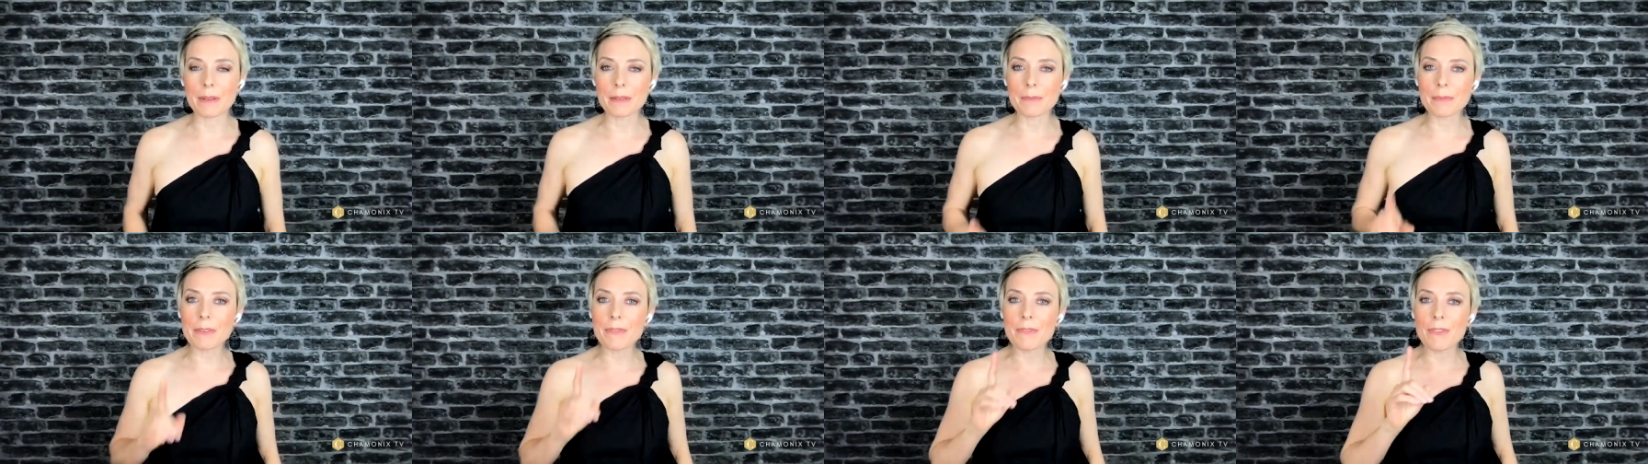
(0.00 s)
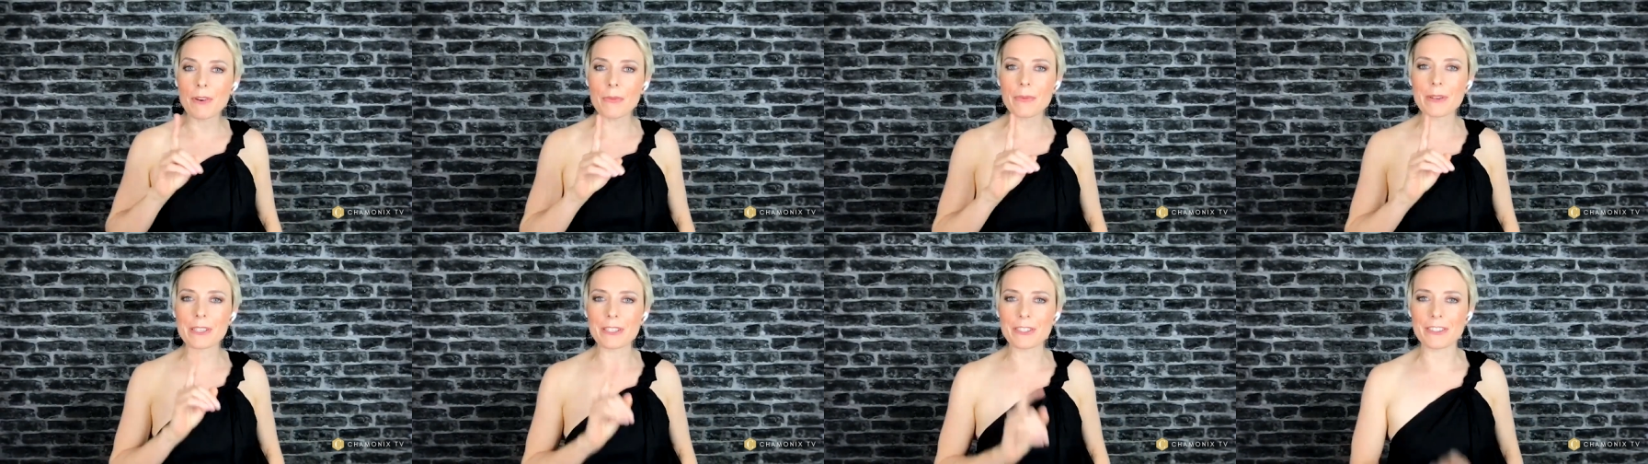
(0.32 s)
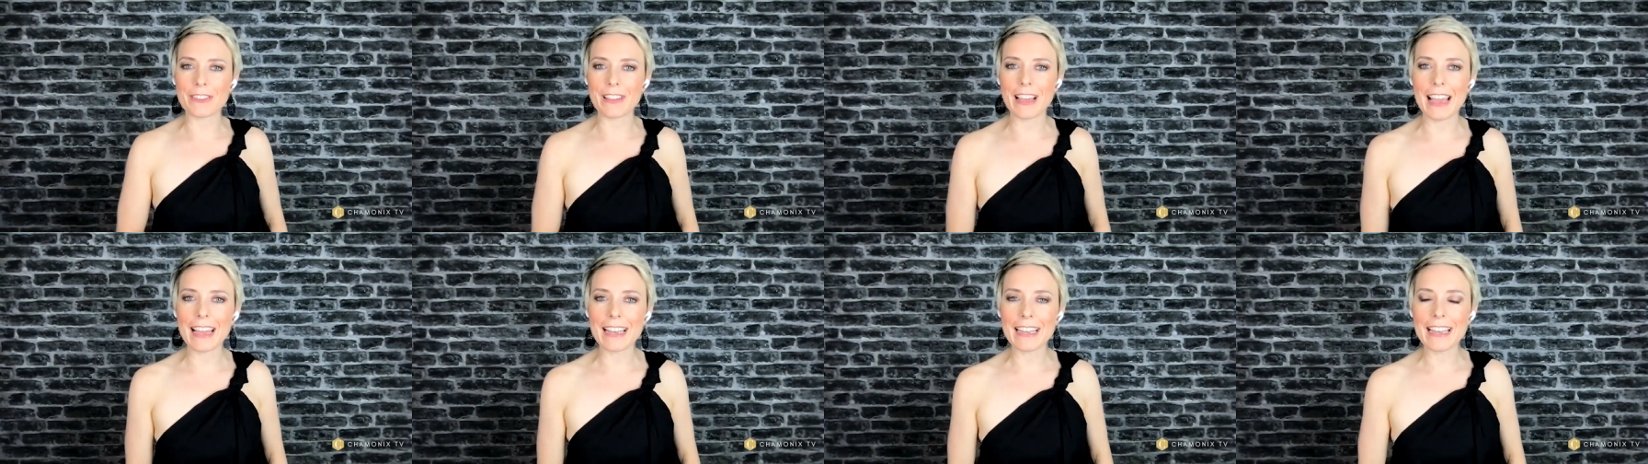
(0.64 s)
But before we
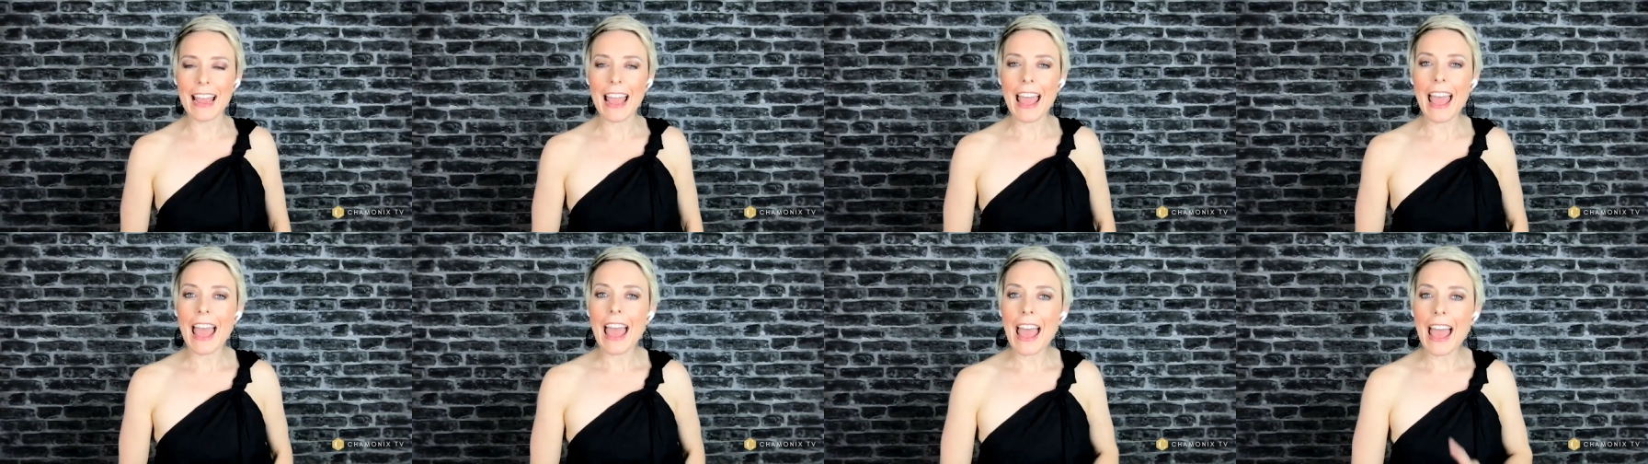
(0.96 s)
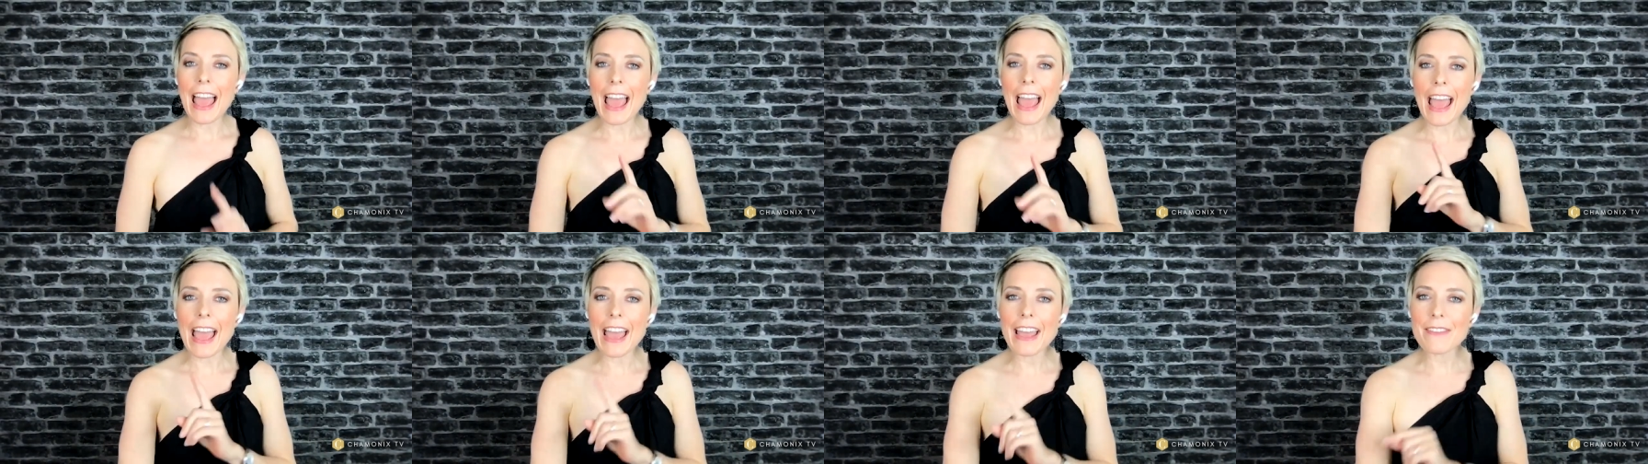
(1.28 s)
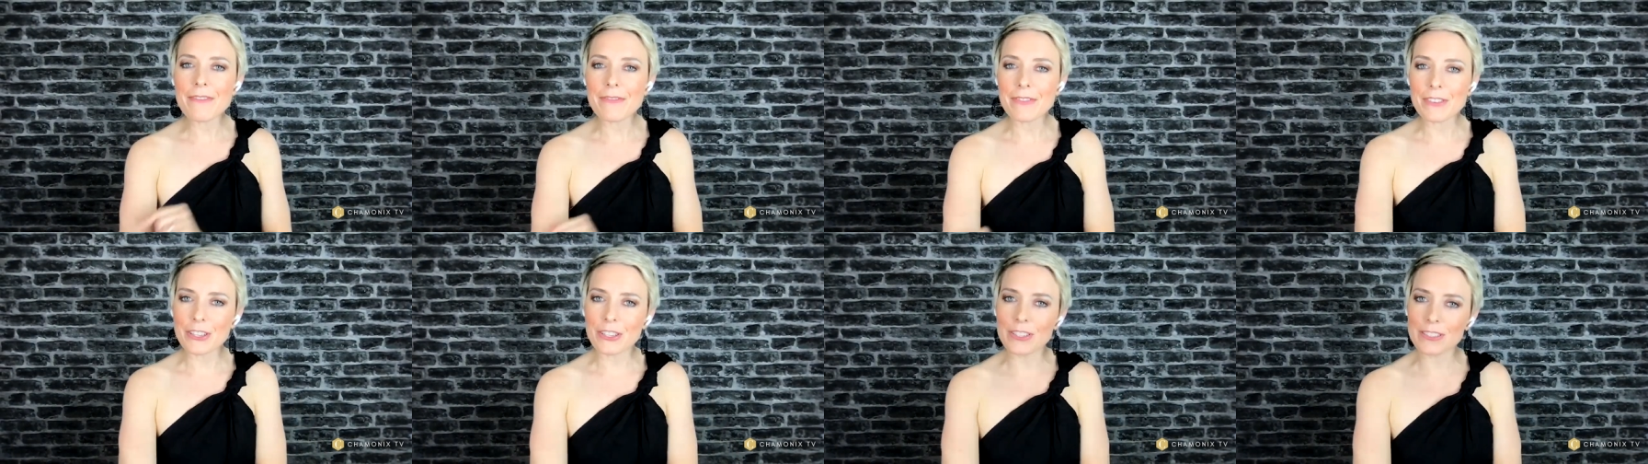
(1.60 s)
do that,
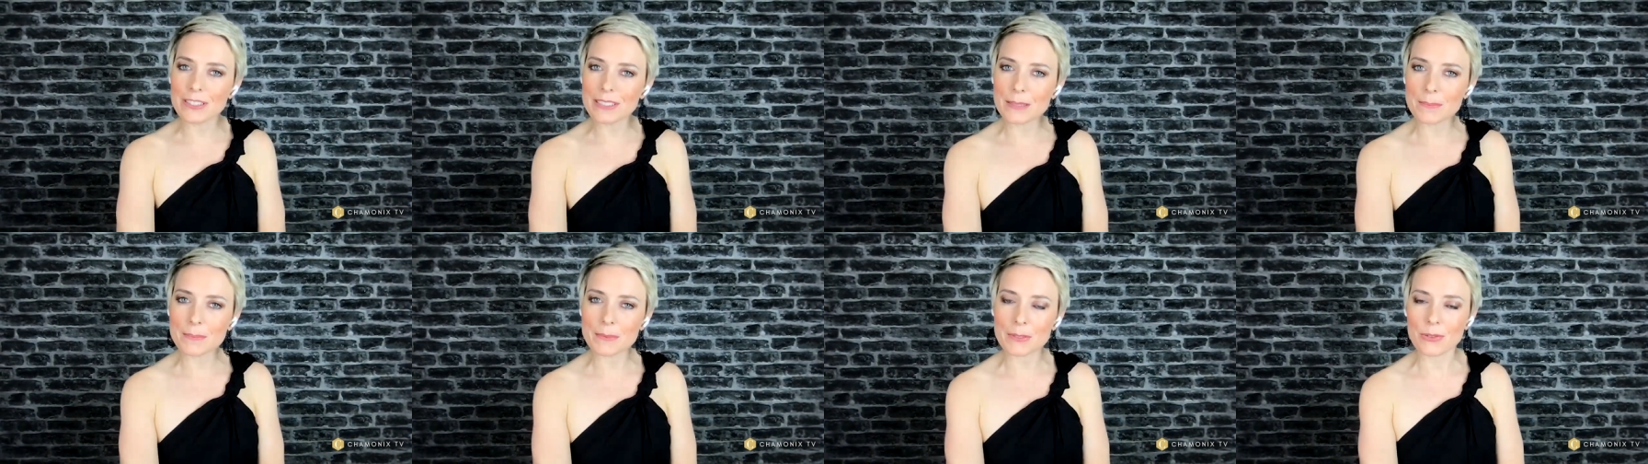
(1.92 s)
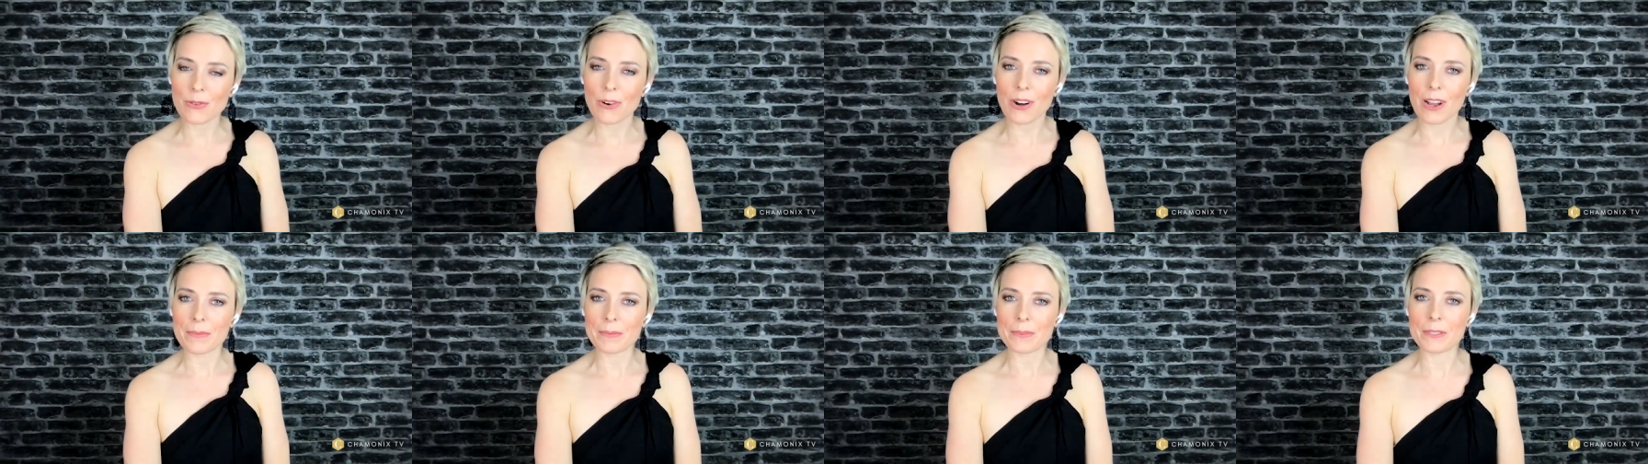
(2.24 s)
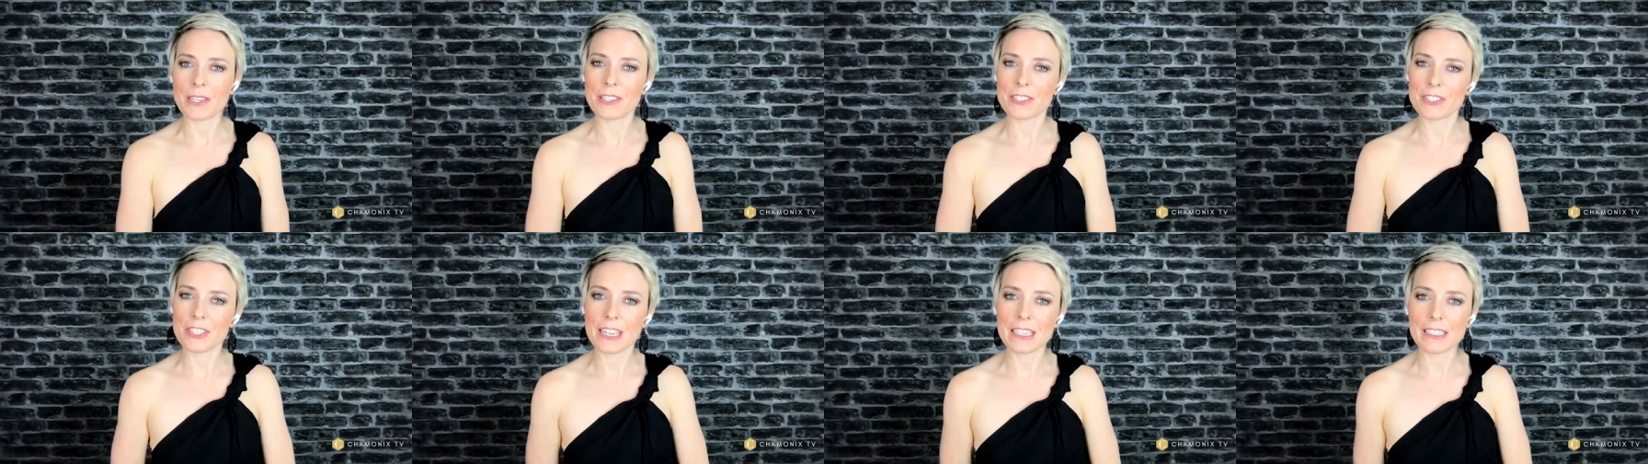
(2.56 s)
have you subscribed
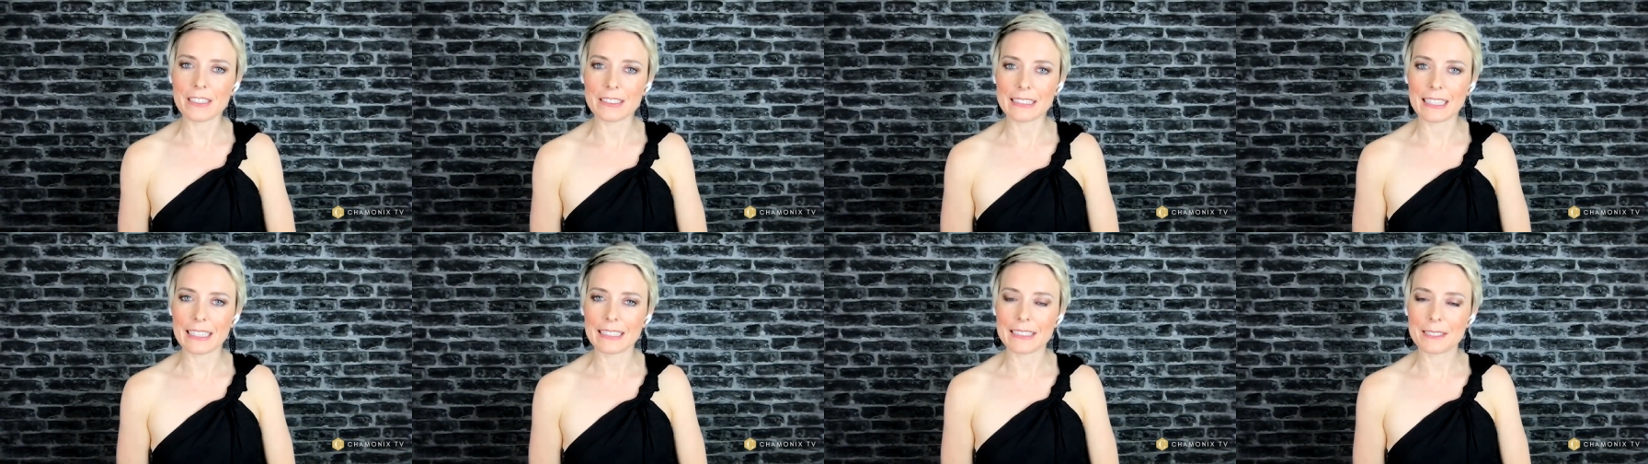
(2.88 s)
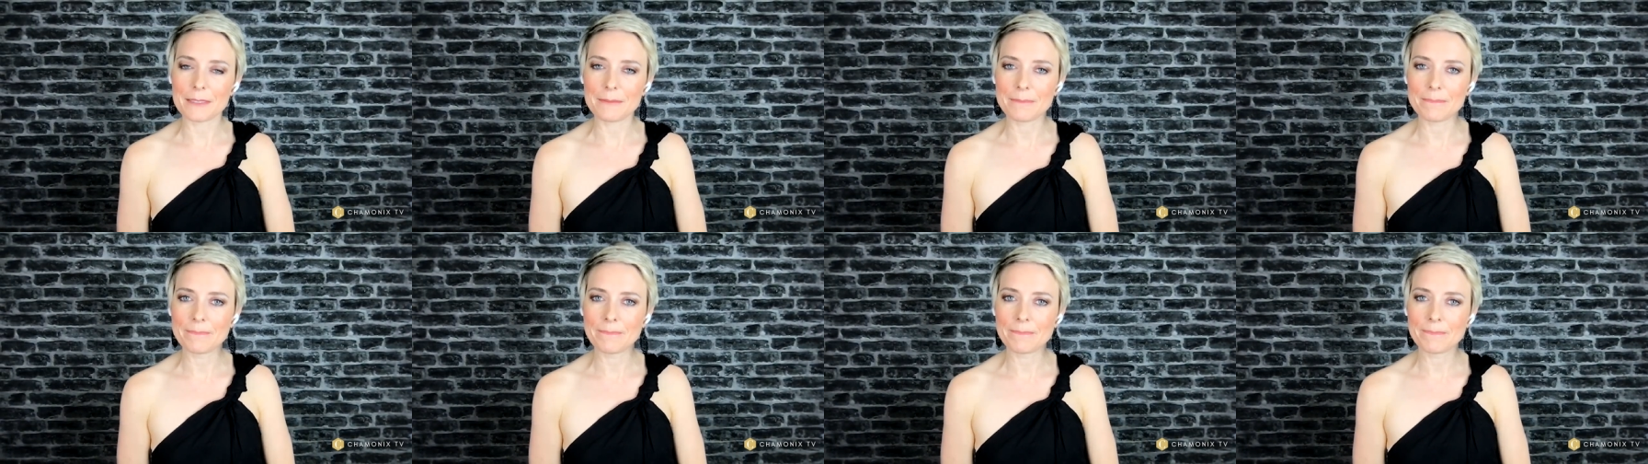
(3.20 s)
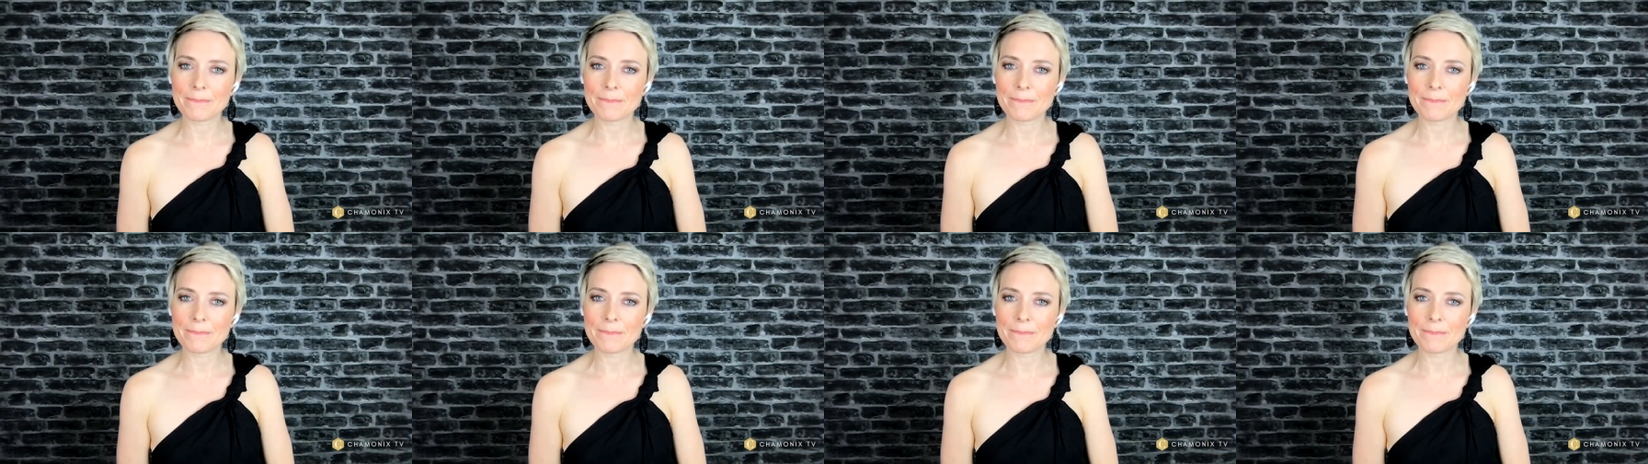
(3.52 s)
to our channel yet?